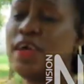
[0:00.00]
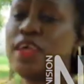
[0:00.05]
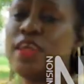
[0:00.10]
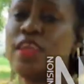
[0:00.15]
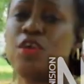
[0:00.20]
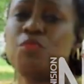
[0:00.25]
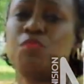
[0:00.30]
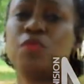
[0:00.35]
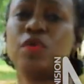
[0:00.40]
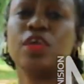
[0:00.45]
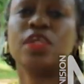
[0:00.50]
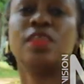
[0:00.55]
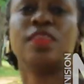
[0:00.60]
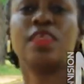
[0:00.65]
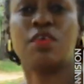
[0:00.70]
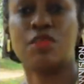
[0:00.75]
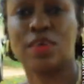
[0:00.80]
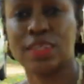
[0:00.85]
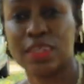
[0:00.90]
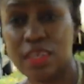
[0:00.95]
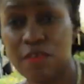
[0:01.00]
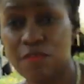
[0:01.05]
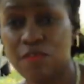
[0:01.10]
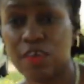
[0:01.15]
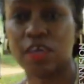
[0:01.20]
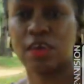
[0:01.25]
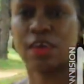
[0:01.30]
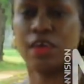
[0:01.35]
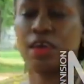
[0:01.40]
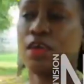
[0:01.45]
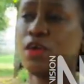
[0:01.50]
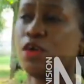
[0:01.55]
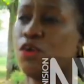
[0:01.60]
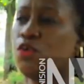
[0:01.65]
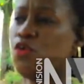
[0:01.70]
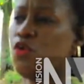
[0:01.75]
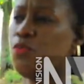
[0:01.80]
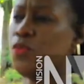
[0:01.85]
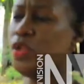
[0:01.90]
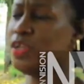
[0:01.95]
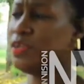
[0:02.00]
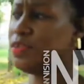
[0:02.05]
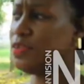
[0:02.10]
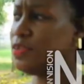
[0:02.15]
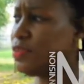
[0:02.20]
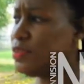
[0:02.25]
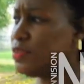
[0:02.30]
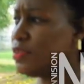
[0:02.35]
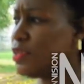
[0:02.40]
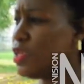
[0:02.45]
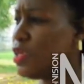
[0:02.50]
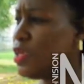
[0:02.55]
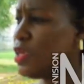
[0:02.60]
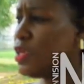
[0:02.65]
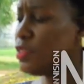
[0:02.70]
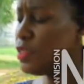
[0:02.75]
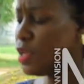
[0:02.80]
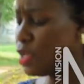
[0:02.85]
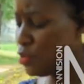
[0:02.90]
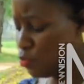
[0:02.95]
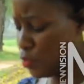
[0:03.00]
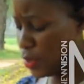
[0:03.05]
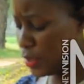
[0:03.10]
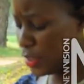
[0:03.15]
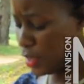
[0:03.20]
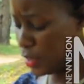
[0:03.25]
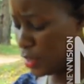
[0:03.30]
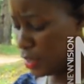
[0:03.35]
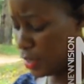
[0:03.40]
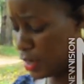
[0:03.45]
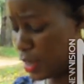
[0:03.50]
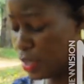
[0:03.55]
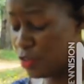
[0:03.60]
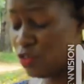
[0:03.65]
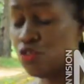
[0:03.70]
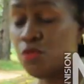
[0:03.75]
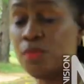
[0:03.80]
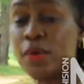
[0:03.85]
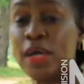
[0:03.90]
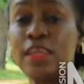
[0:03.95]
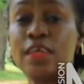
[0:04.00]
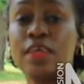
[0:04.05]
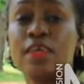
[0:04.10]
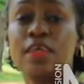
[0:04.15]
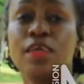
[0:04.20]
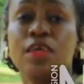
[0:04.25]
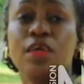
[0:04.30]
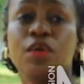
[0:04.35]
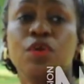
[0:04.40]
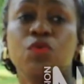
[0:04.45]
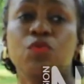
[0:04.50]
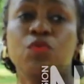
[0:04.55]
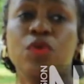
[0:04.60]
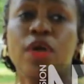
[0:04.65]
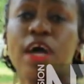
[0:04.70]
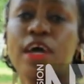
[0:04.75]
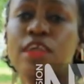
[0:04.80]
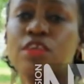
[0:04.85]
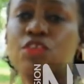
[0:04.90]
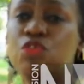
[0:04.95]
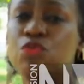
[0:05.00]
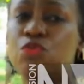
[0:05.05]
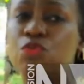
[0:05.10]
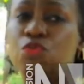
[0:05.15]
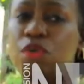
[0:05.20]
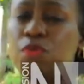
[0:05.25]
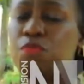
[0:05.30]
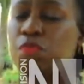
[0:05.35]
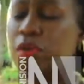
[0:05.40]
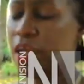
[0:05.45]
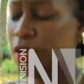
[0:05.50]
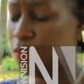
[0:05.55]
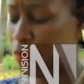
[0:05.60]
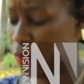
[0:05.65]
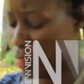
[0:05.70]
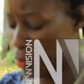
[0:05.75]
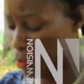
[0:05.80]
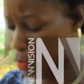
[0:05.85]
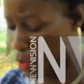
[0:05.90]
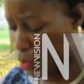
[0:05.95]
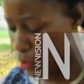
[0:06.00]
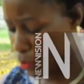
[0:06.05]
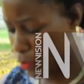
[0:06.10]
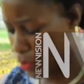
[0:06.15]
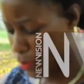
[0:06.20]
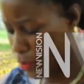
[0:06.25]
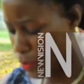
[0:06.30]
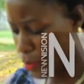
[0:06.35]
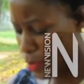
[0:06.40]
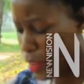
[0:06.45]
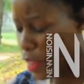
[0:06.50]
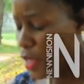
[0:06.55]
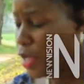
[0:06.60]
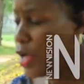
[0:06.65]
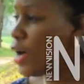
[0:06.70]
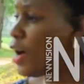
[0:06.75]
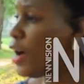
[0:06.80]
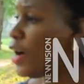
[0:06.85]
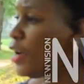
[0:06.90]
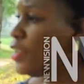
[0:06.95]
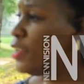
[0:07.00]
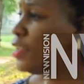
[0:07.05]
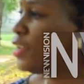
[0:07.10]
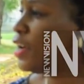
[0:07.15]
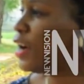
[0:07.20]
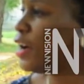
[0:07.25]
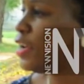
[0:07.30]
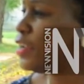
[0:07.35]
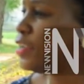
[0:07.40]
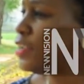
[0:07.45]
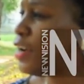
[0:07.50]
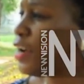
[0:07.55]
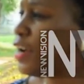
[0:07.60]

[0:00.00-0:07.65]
the, in the receiving communities. Just recently in Ajumani, we had children playing with the bomb, and, and,